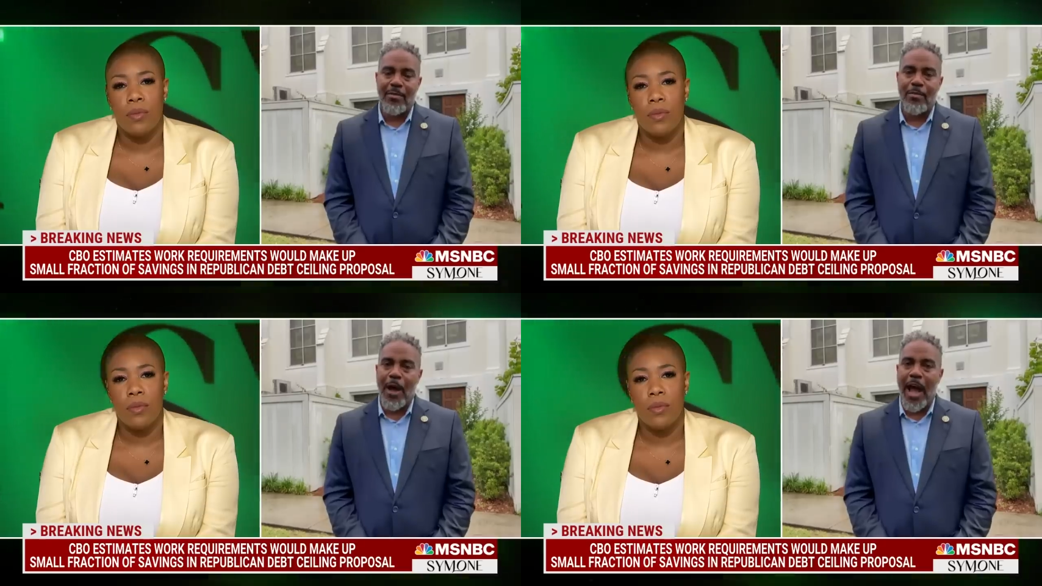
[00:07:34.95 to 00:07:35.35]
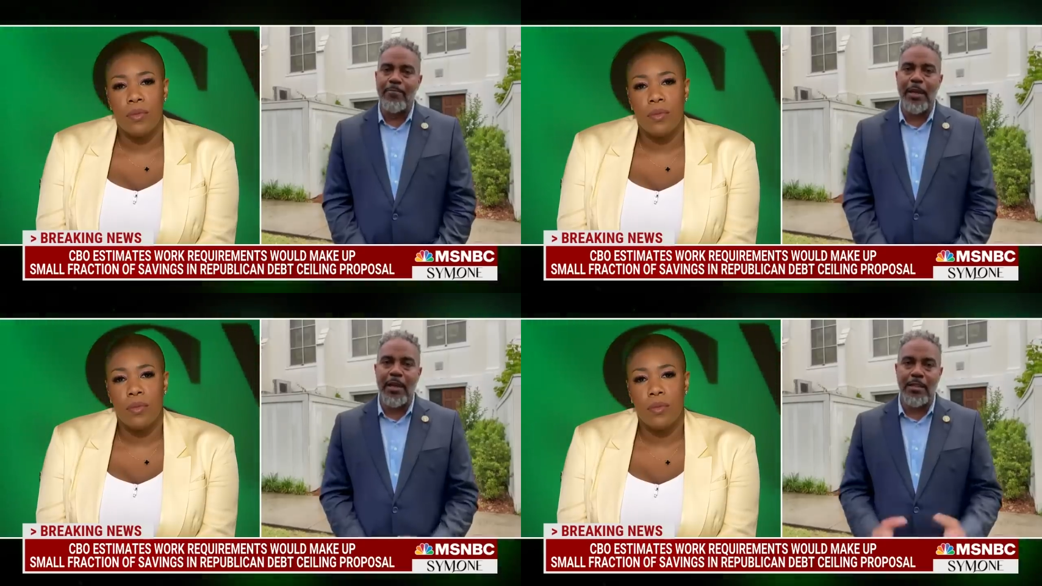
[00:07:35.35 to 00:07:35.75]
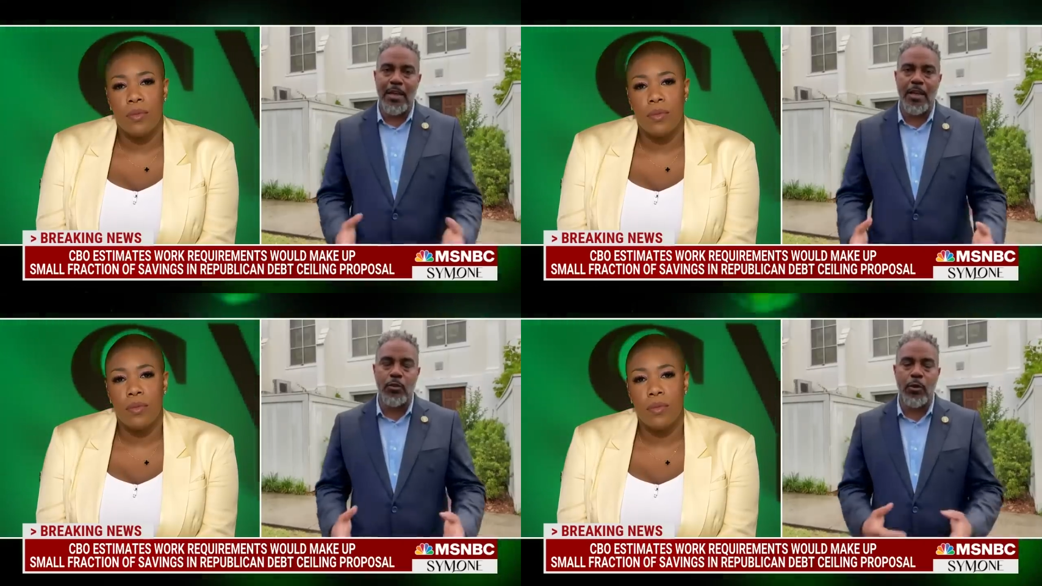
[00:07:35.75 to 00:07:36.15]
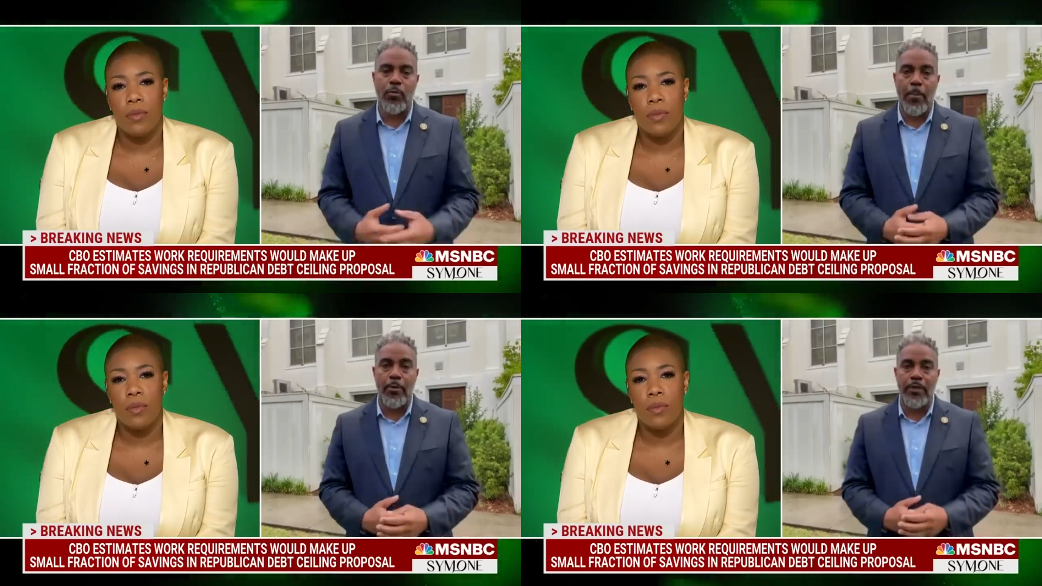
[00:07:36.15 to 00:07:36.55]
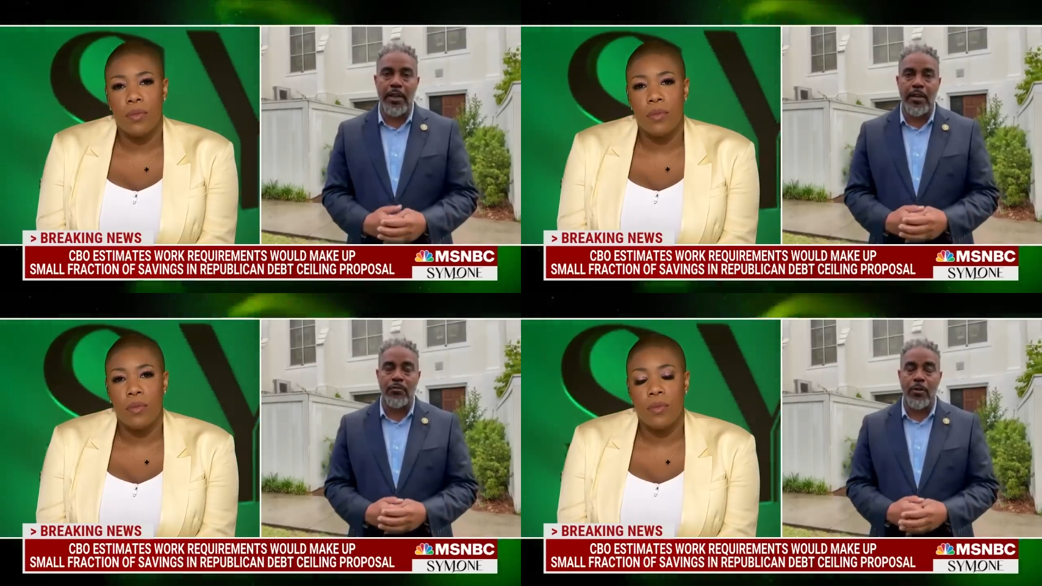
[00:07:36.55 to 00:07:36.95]
Speaker 1: Well, I've been in touch with
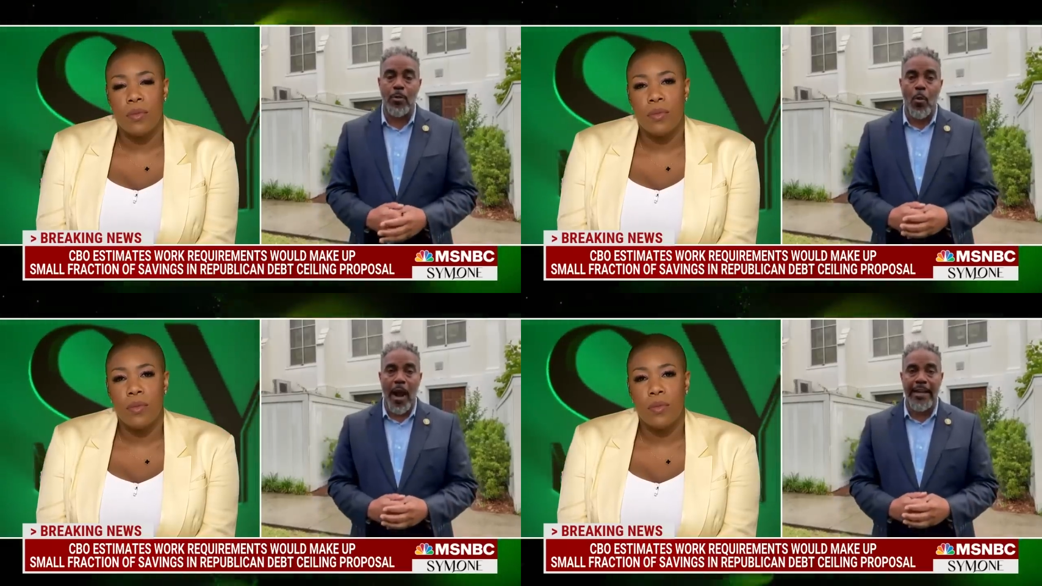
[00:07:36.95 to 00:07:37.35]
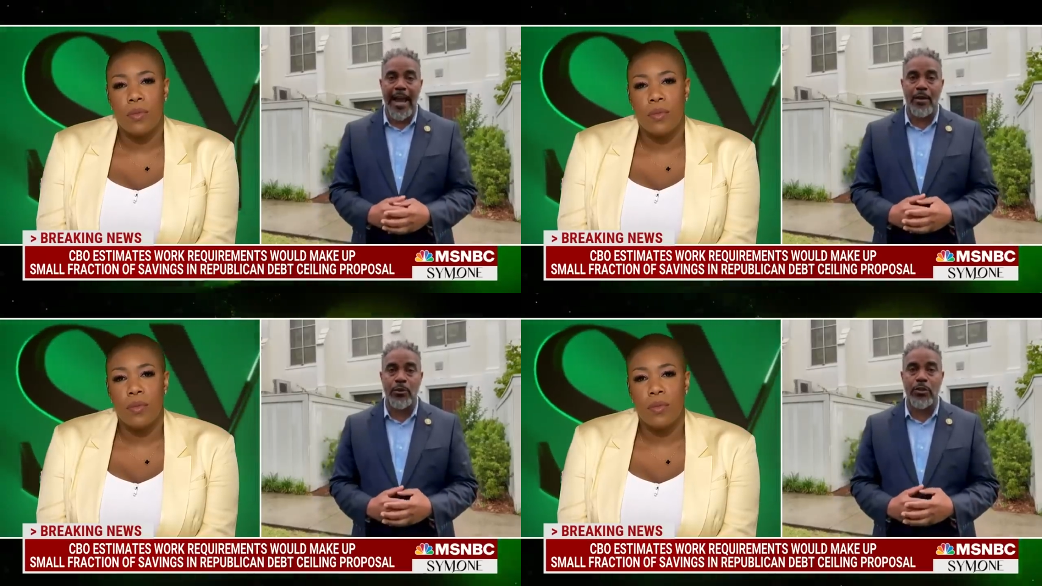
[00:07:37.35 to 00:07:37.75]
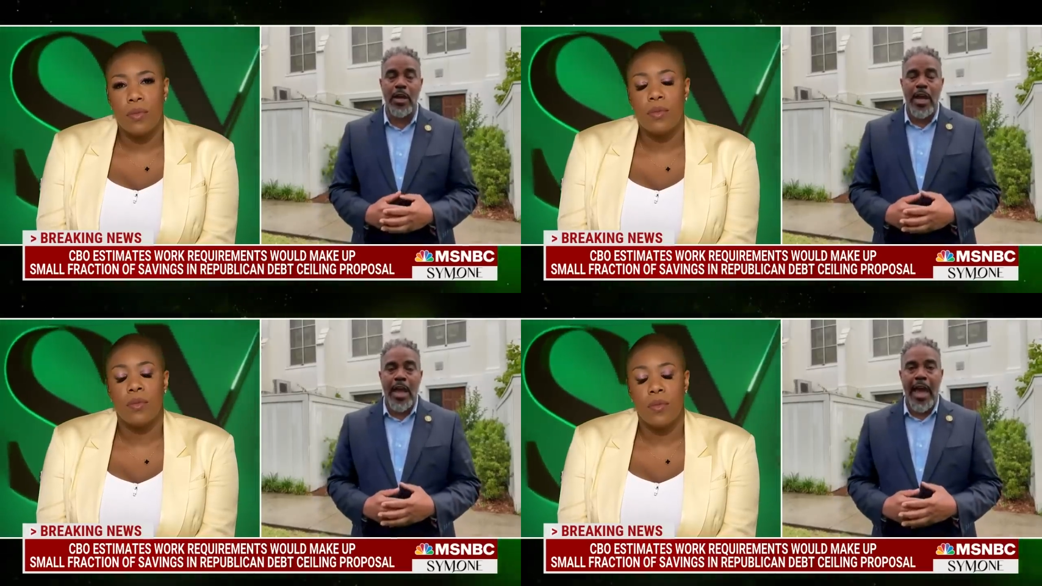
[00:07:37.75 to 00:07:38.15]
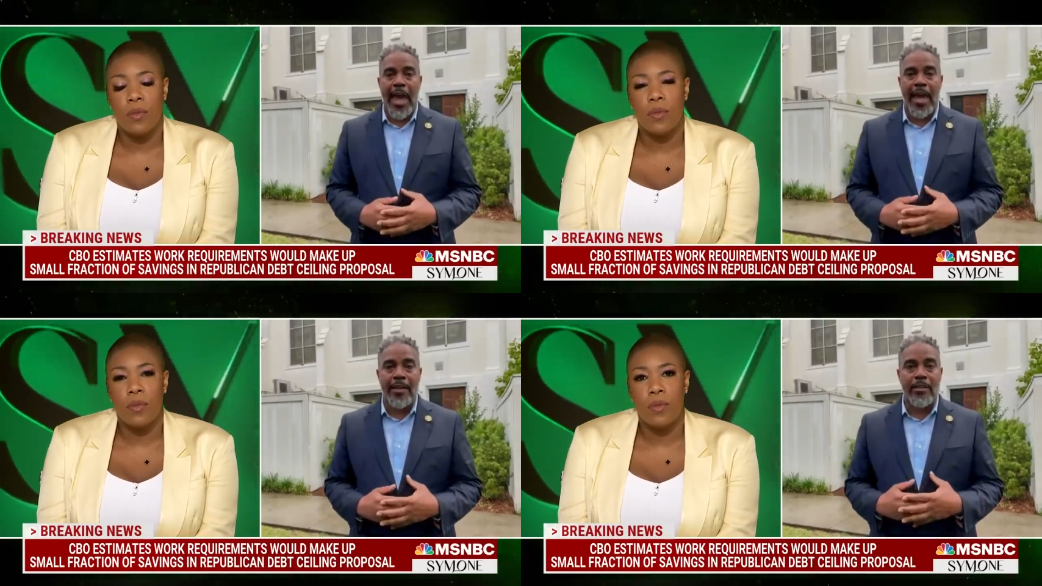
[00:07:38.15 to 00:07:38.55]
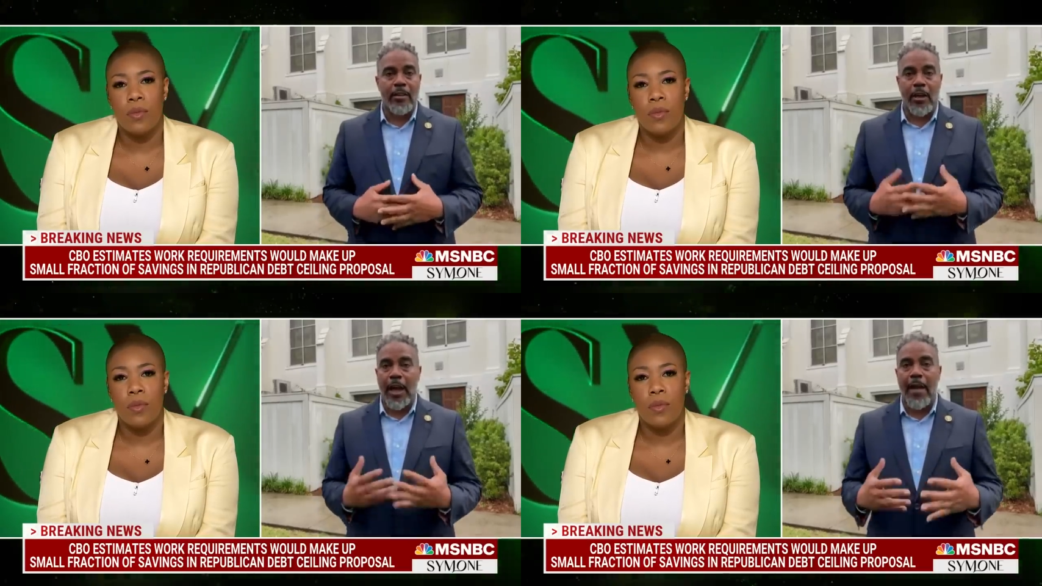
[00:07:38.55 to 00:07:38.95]
representatives from the White House. And
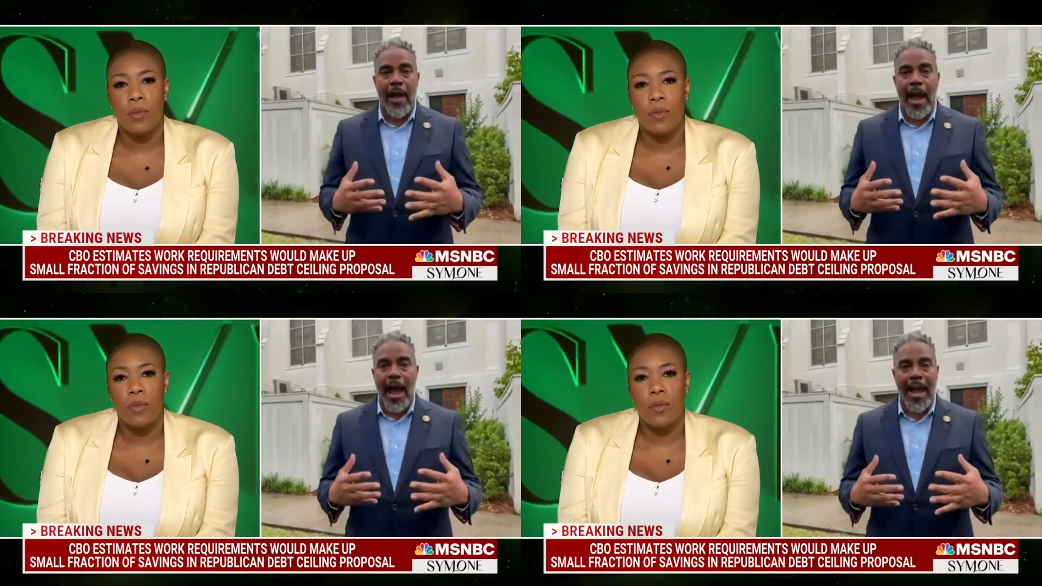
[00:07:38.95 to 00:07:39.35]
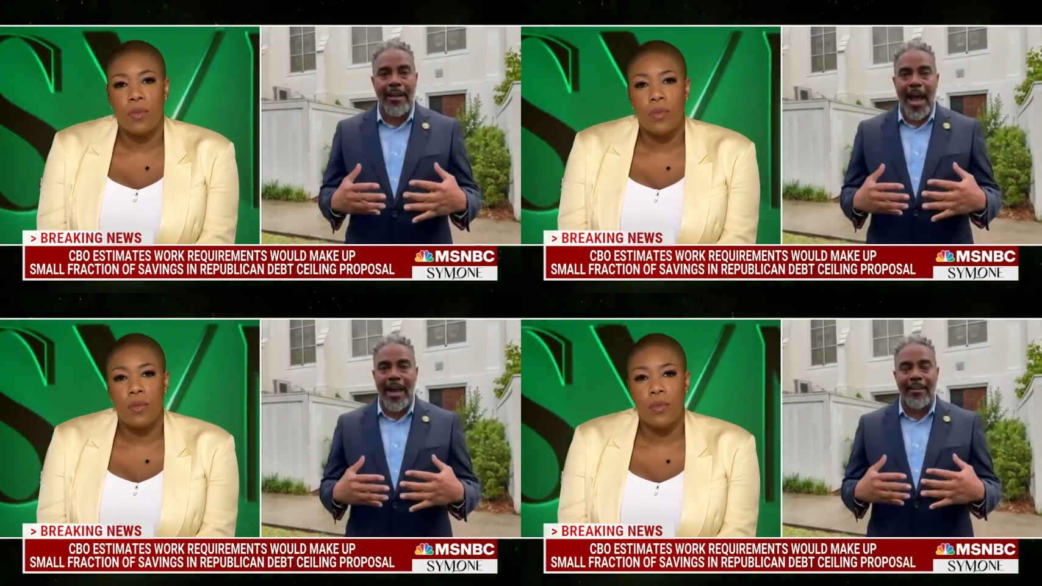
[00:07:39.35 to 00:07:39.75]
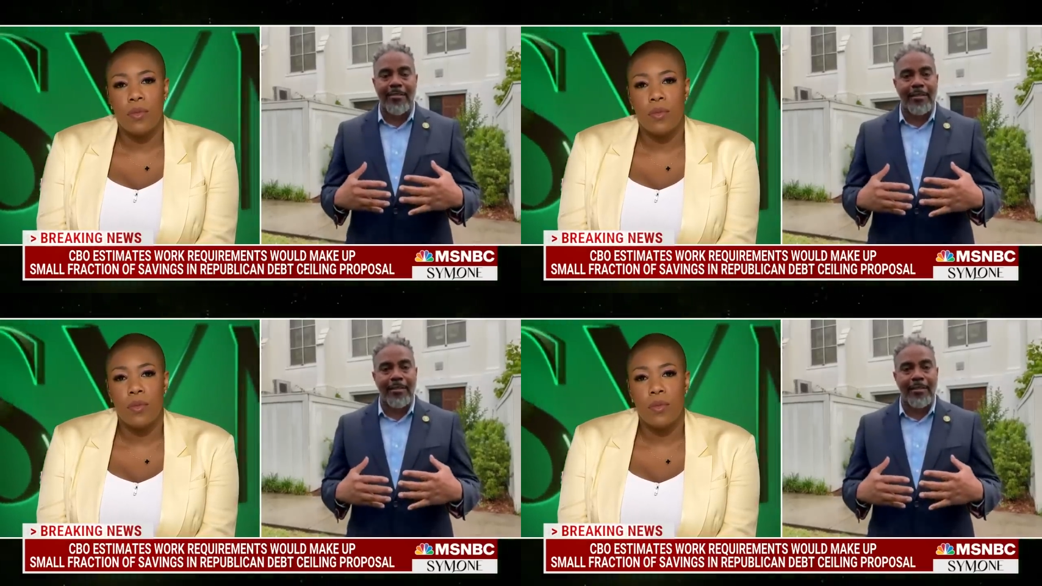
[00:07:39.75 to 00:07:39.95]
look, I, I, I